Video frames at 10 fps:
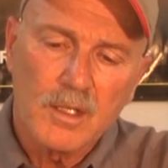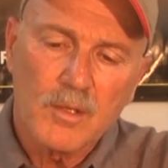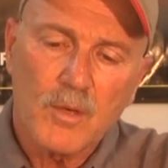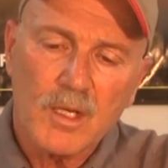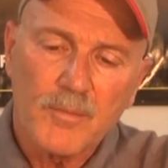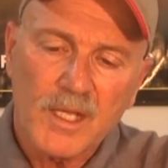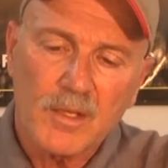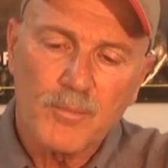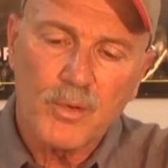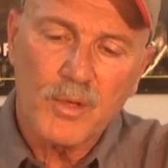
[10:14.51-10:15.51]
you want to make
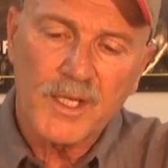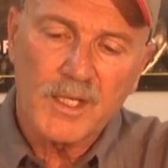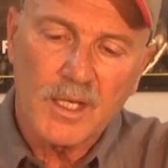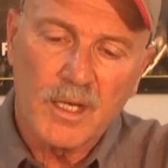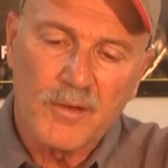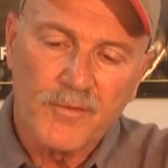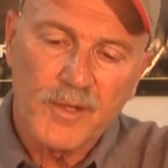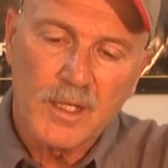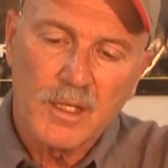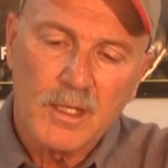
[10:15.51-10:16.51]
a point of